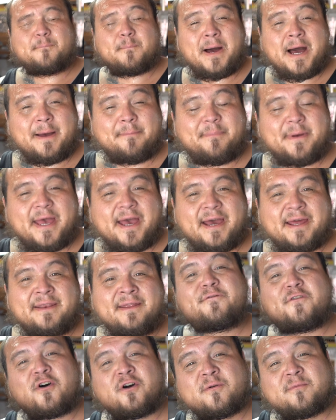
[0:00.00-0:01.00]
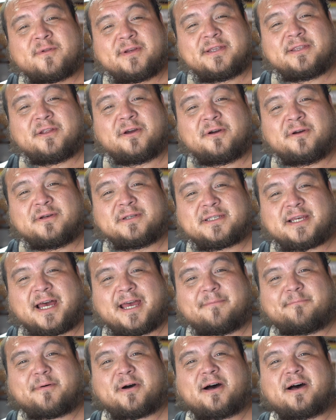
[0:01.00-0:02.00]
My bad, formerly known as
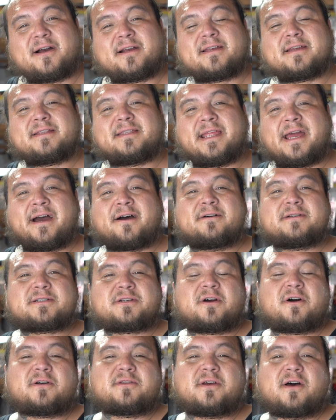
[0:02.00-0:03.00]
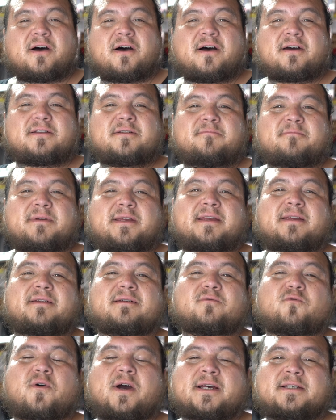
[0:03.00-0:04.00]
Eibach. Now it's called the Honda
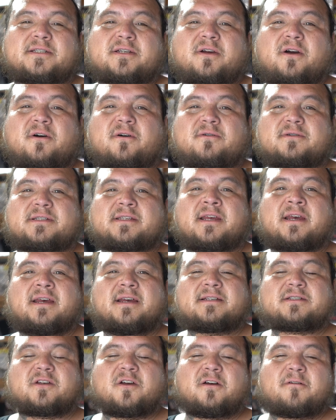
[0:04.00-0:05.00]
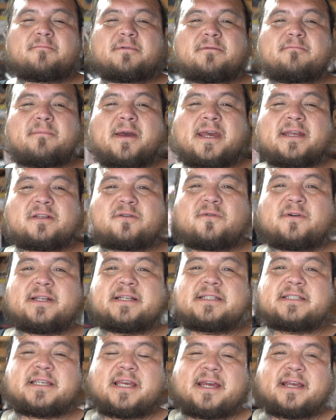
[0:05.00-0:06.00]
Meet West Coast. It's gonna be May
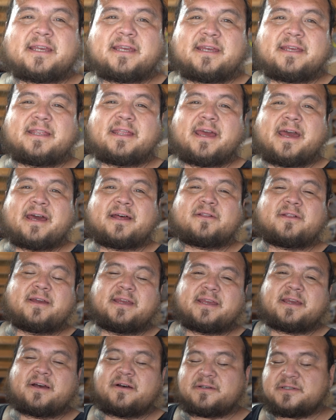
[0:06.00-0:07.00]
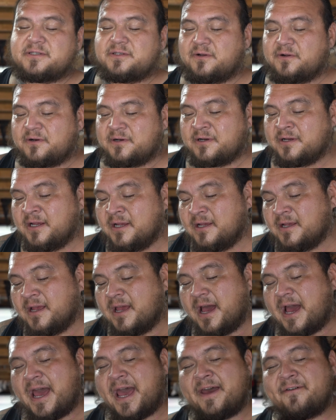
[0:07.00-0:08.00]
22nd at Lake Elsinore.
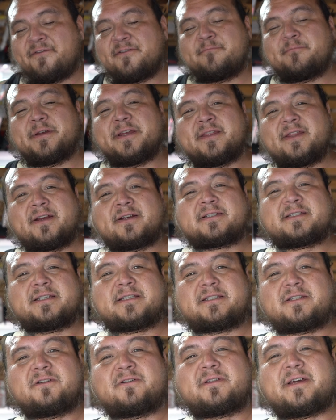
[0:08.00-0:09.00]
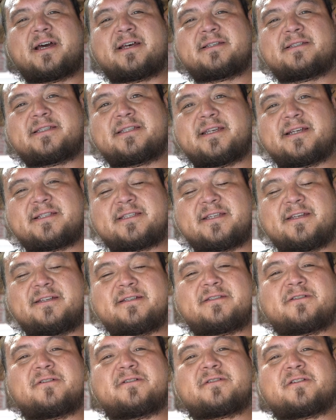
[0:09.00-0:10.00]
I haven't been there since 2016,
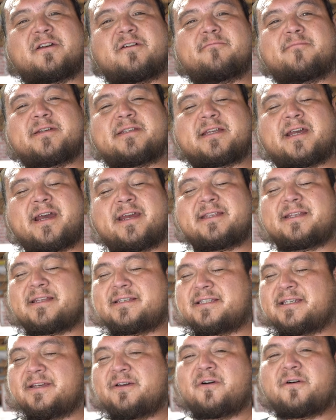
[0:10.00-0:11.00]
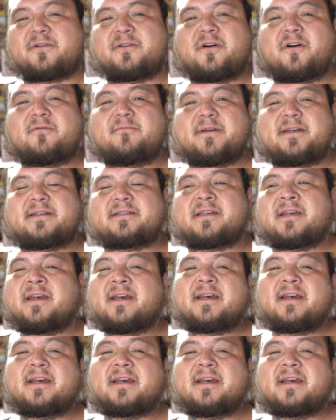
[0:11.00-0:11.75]
so it's gonna be tight to see old homies,